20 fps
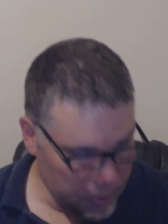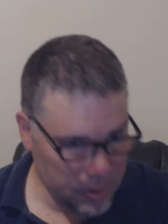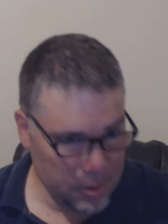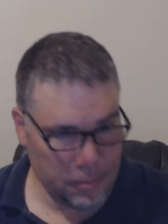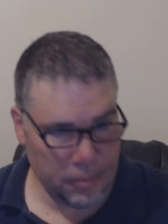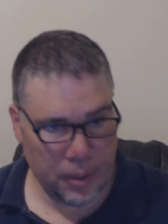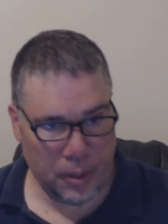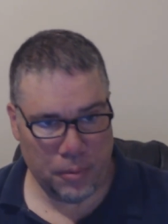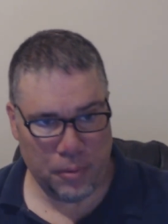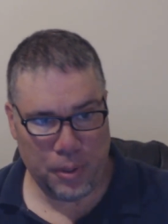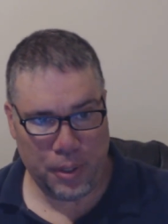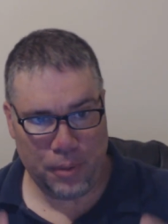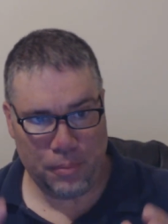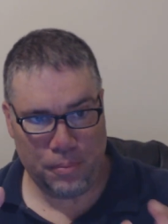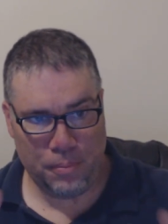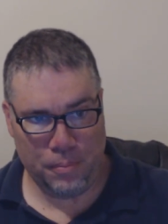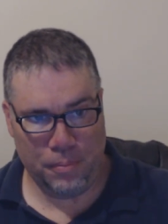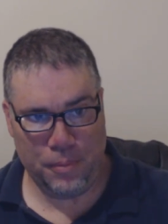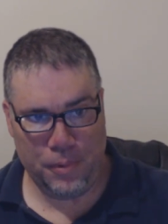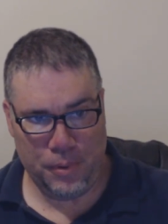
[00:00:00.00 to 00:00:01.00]
I want to I
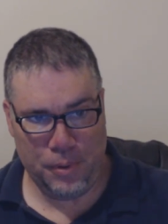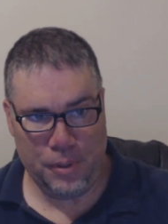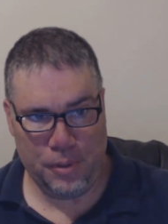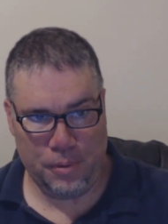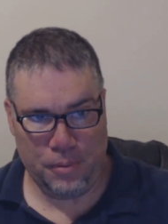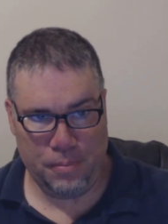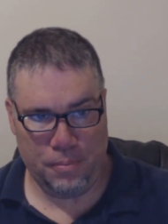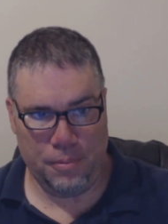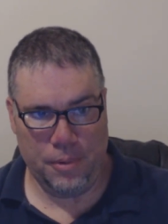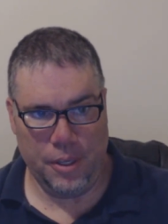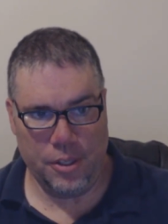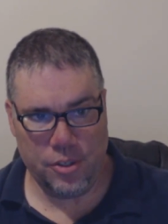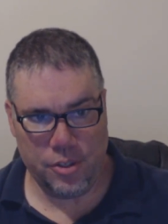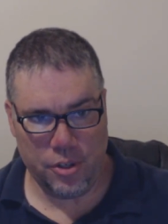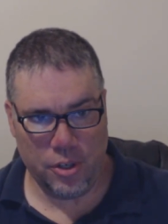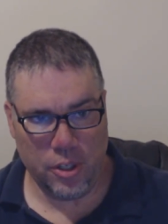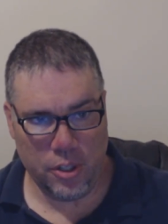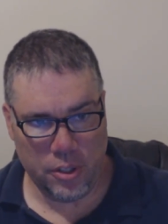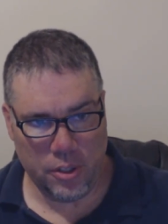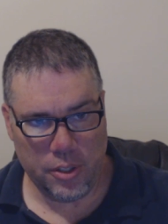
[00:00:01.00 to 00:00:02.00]
want to uh,
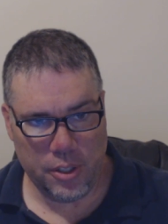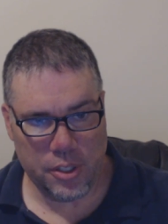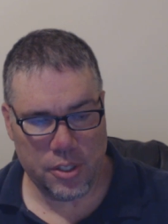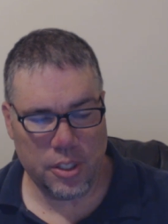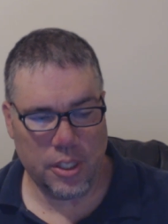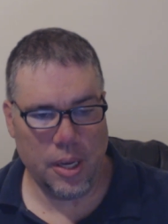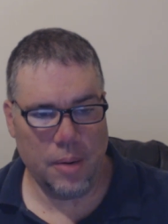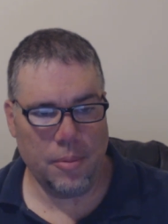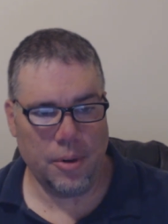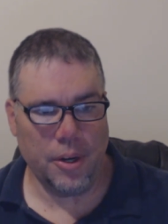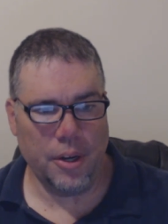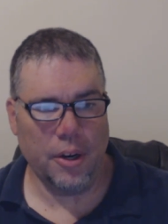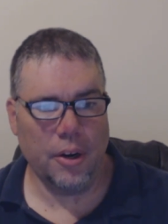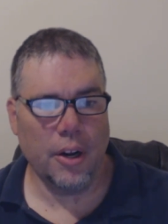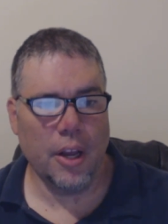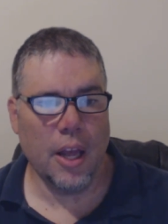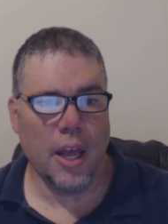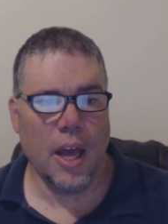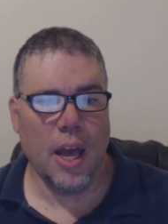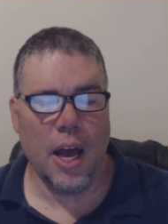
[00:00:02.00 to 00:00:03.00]
insert a little disclaimer
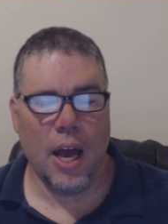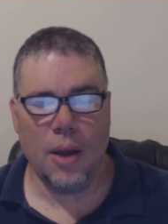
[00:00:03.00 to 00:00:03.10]
here.